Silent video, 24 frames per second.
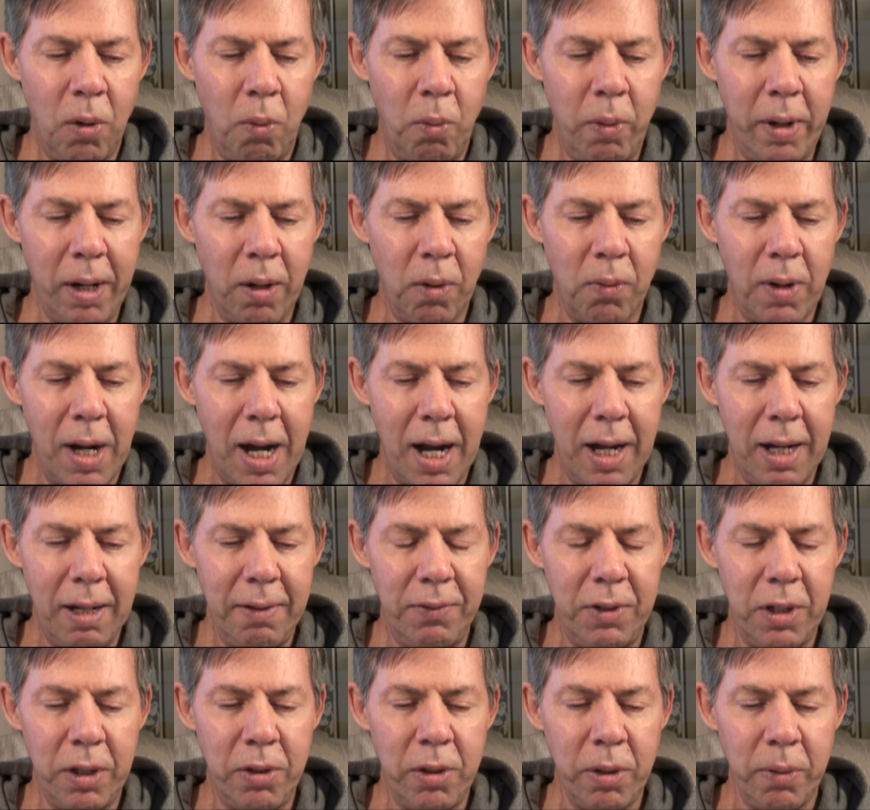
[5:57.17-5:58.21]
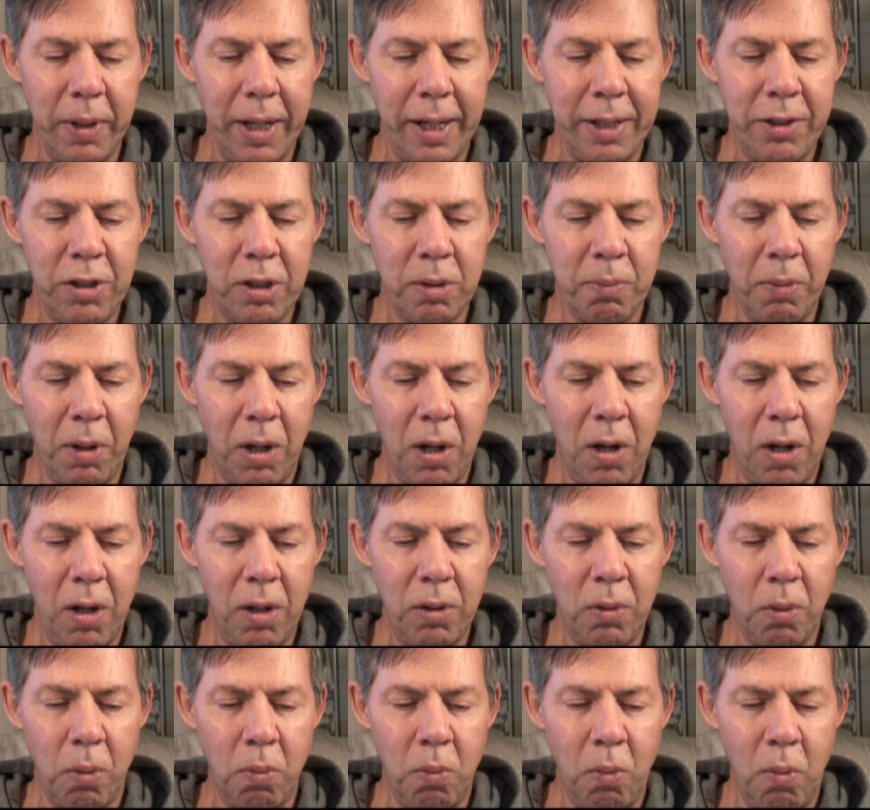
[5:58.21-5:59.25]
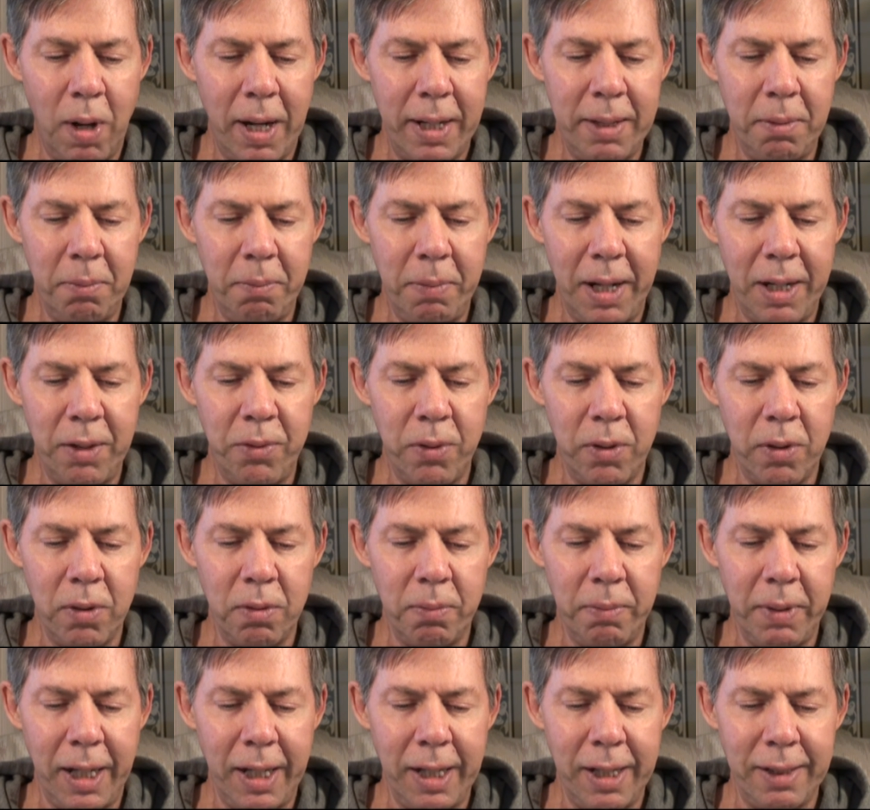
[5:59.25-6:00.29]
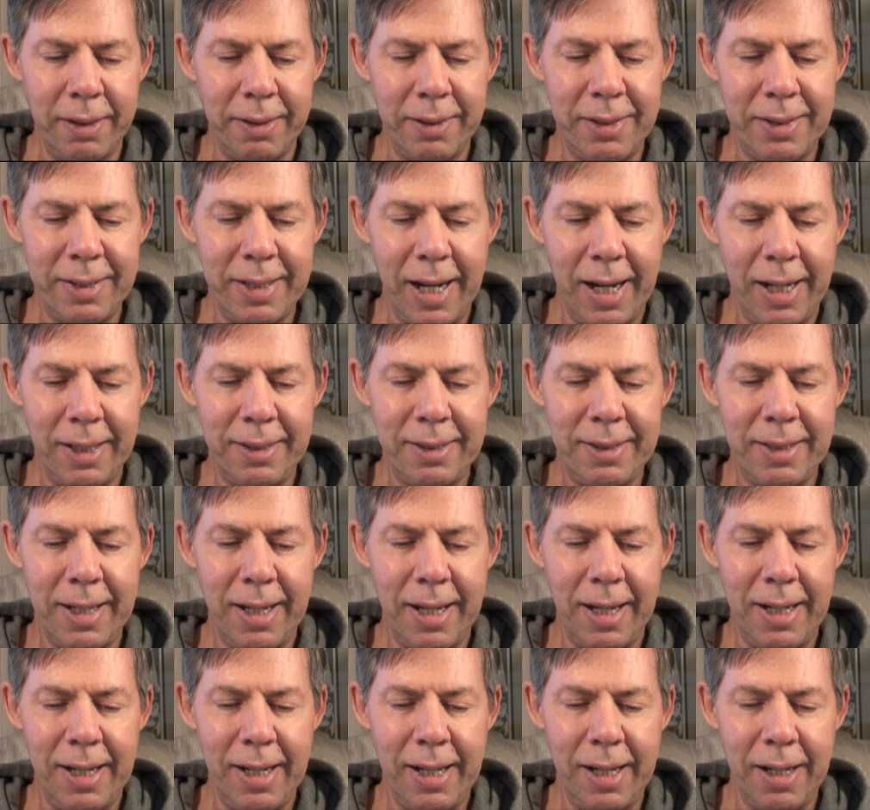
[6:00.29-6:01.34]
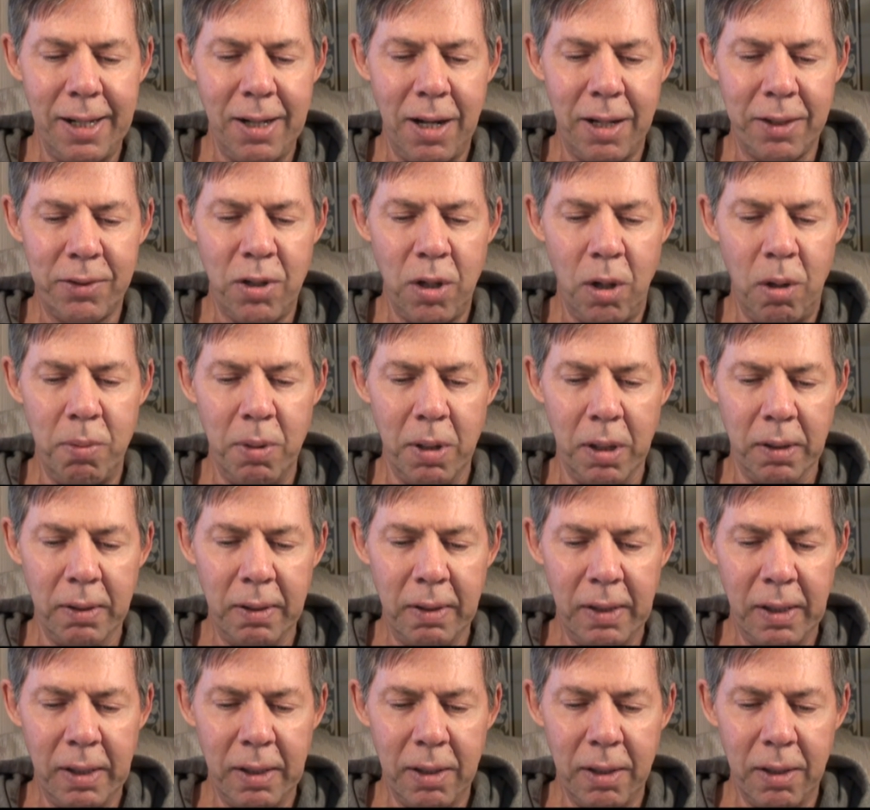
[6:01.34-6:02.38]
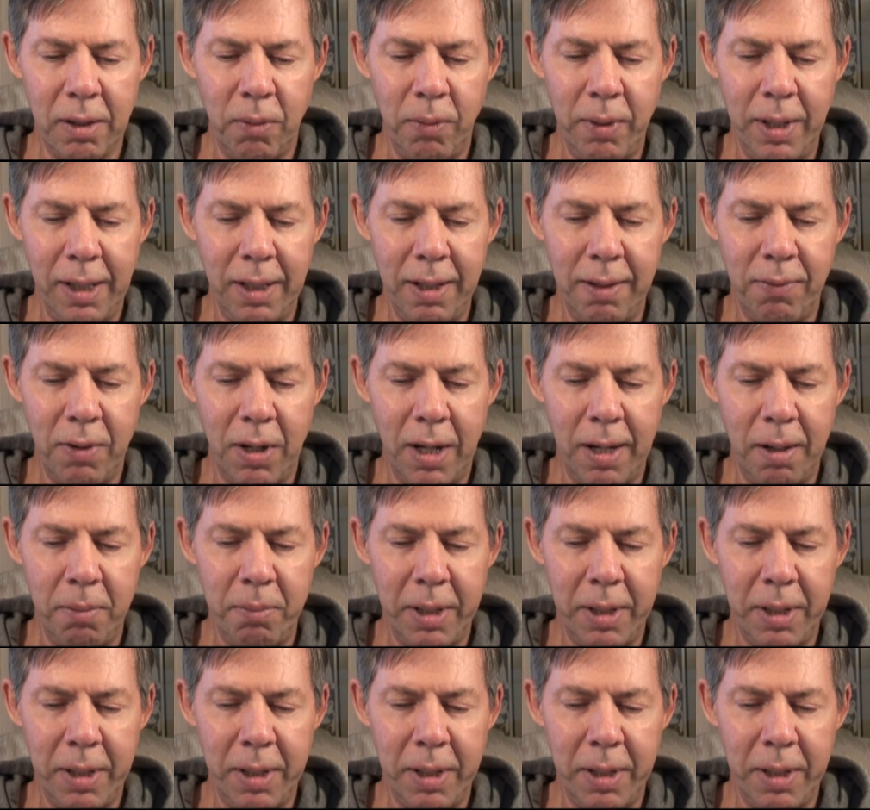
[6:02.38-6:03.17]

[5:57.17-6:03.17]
We arrived to a small one-bedroom in Stanstead in October. We live on a